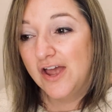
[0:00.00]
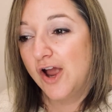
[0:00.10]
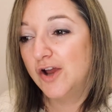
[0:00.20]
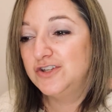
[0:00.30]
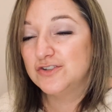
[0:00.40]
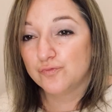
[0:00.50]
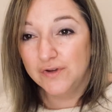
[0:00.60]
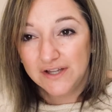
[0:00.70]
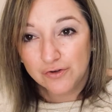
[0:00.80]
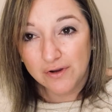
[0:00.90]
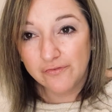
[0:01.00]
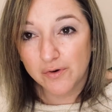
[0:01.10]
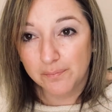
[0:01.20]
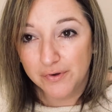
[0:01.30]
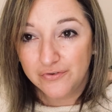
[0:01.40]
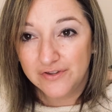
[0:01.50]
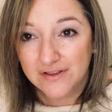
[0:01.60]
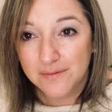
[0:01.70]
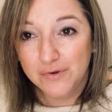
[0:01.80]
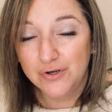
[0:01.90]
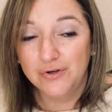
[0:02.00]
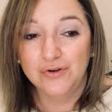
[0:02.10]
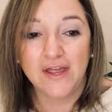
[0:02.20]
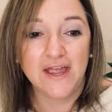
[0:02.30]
are just really great for boosting the mood